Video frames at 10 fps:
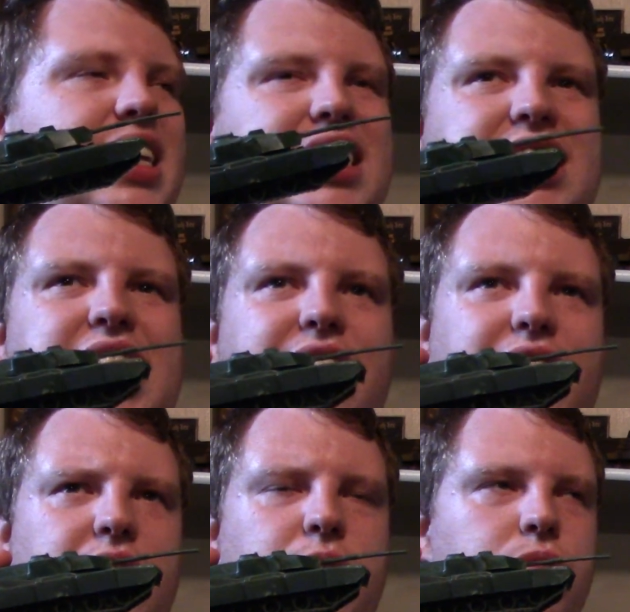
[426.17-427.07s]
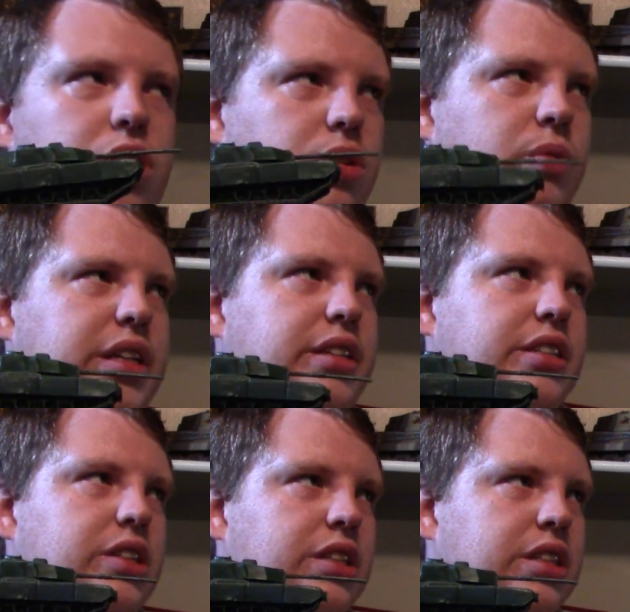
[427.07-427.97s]
has 7 road
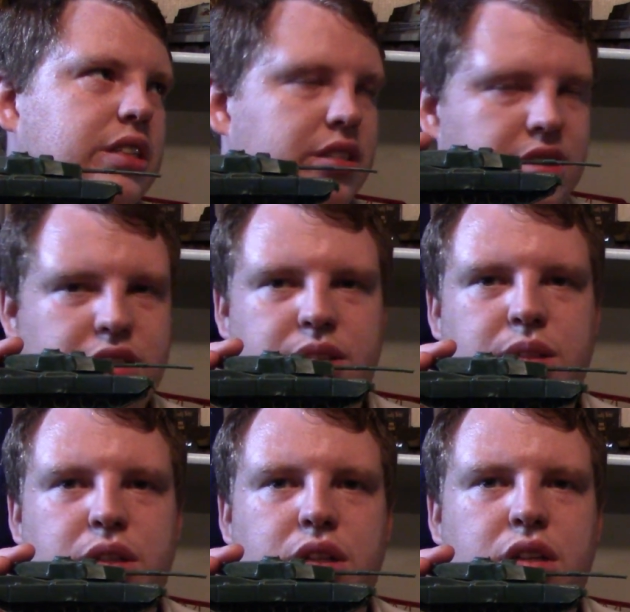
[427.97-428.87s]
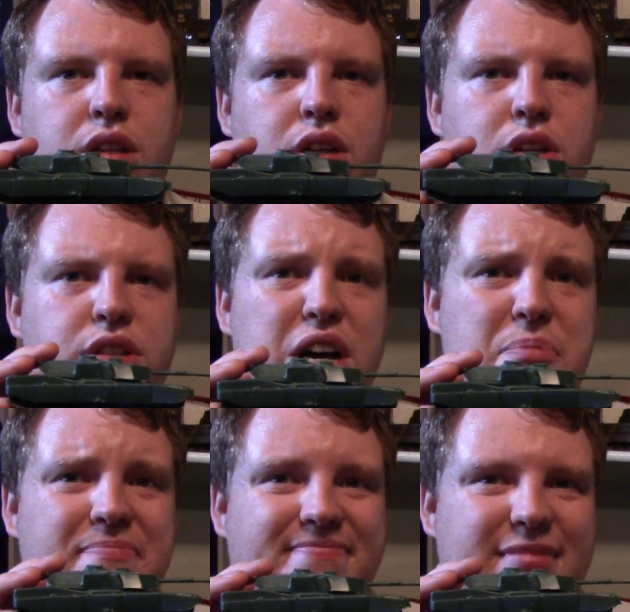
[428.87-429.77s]
wheels.
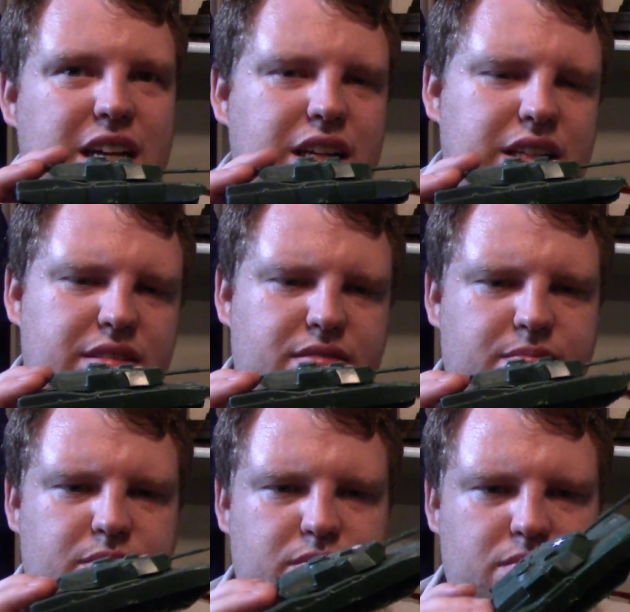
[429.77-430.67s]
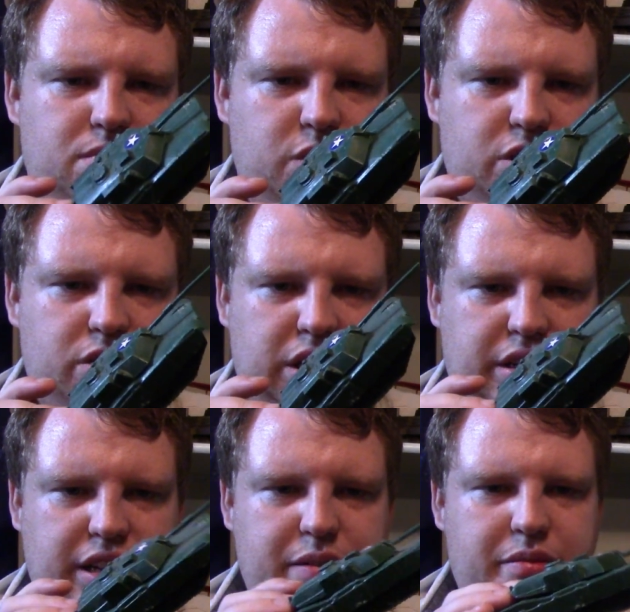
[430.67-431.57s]
So, yeah, a
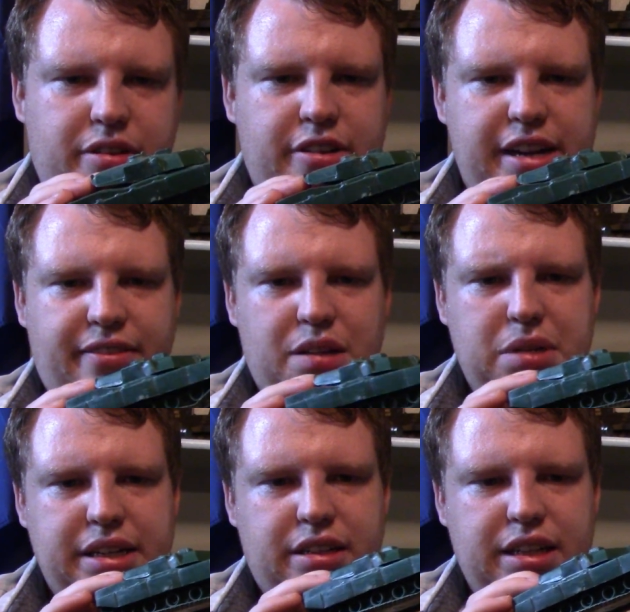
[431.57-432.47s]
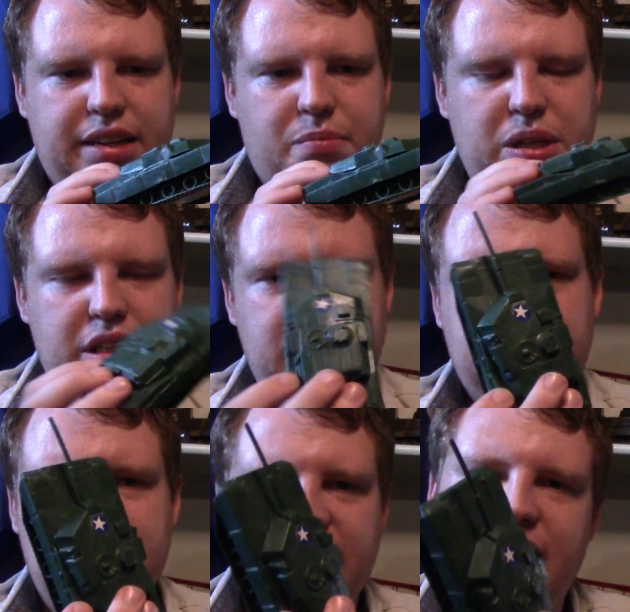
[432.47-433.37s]
little creative liberty on that. But
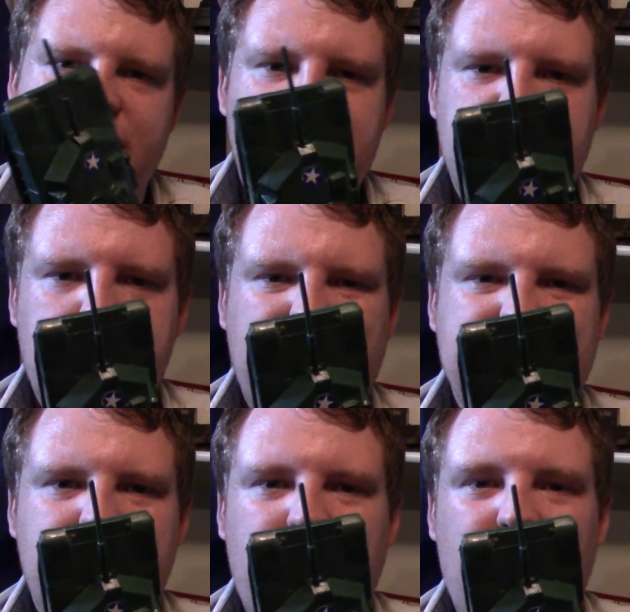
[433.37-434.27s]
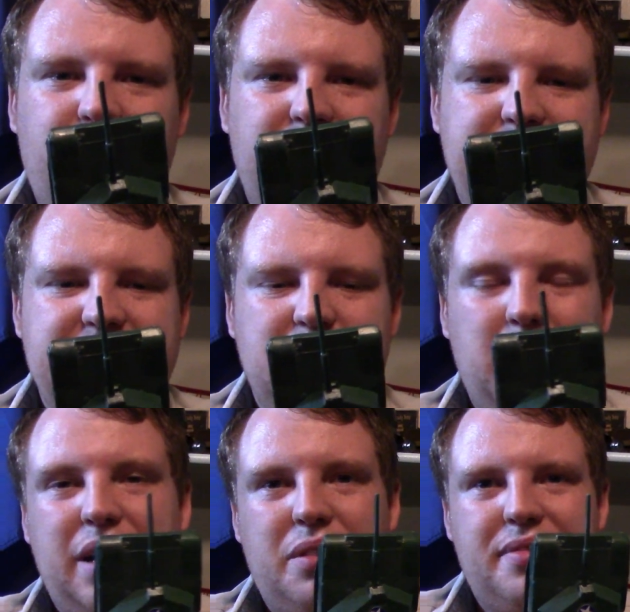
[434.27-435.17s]
again, it's just a plastic model for kids to
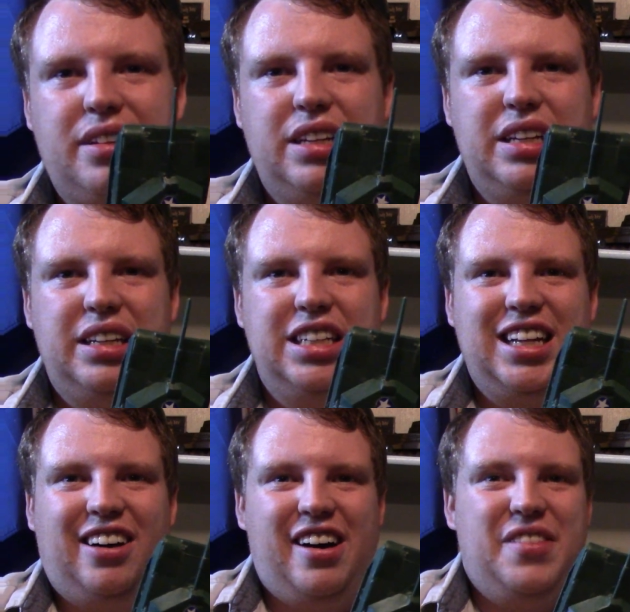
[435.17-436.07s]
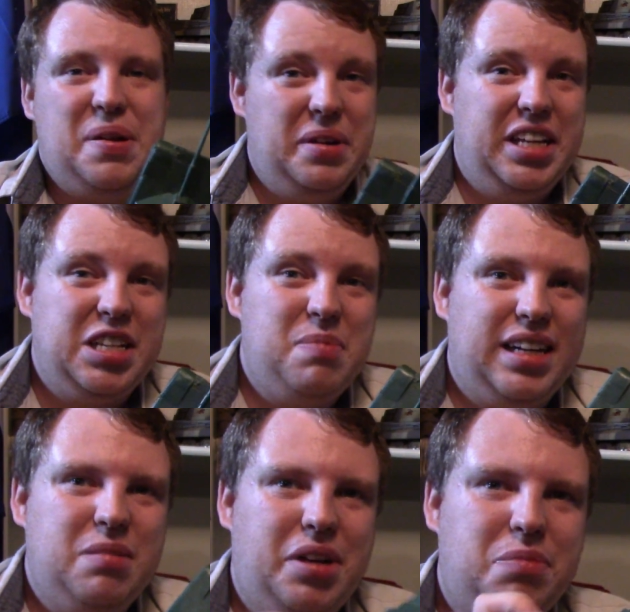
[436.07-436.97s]
play with. So I'm not really
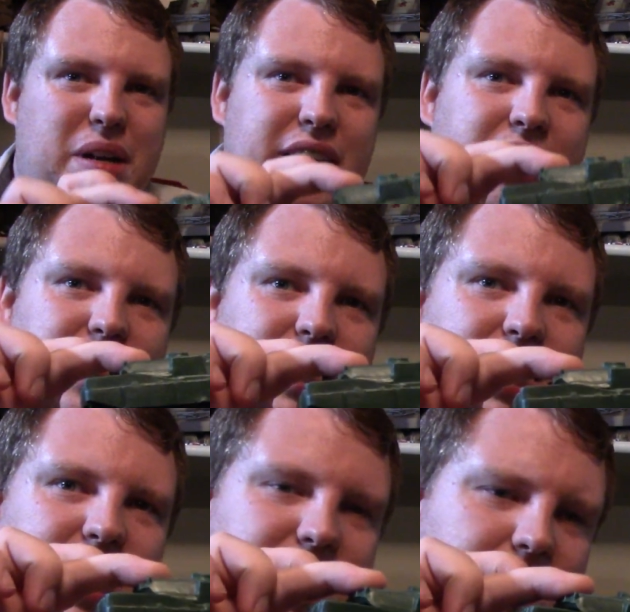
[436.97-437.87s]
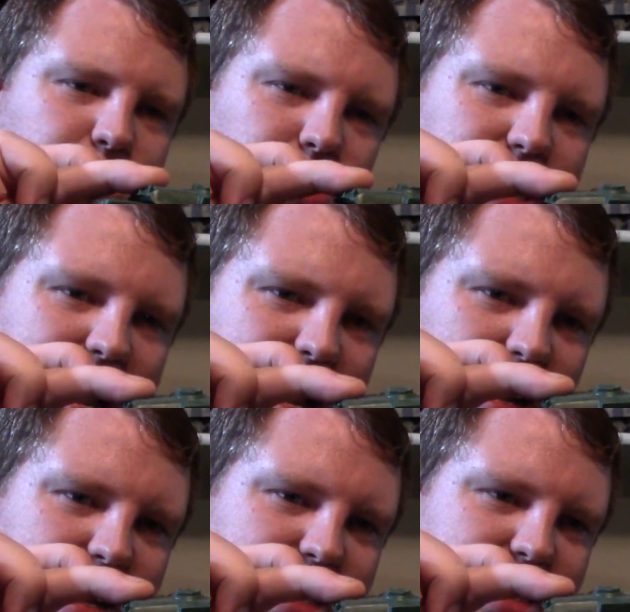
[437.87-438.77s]
expecting much. But it's just cool to
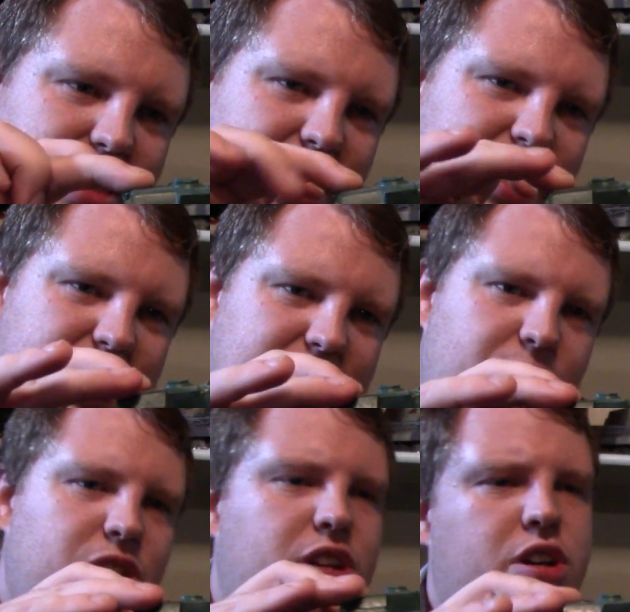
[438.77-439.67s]
analyze and see